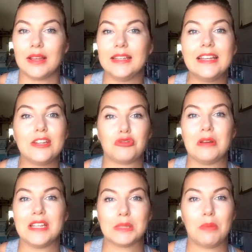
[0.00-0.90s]

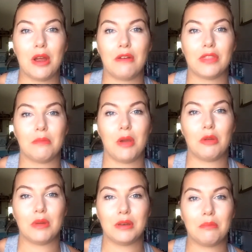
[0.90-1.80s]
literally spur of the
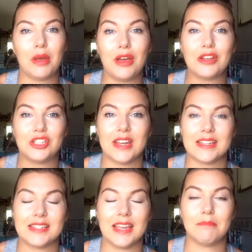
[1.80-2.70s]
moment
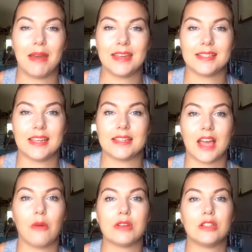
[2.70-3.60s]
purchase in Macy's.
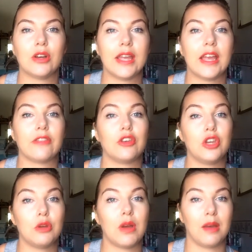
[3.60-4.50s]
I was looking at the
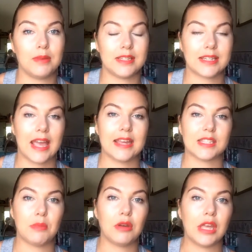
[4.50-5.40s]
new Urban Decay
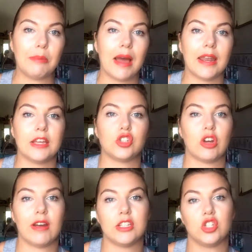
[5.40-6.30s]
Smoky palette and
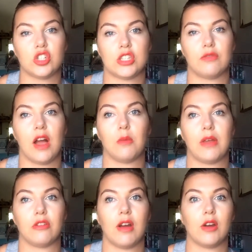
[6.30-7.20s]
trying to justify
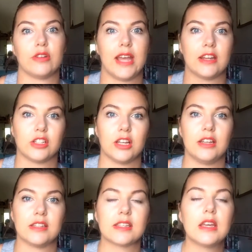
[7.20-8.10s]
whether I already had
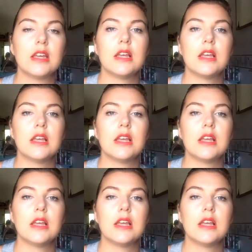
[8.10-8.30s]
colours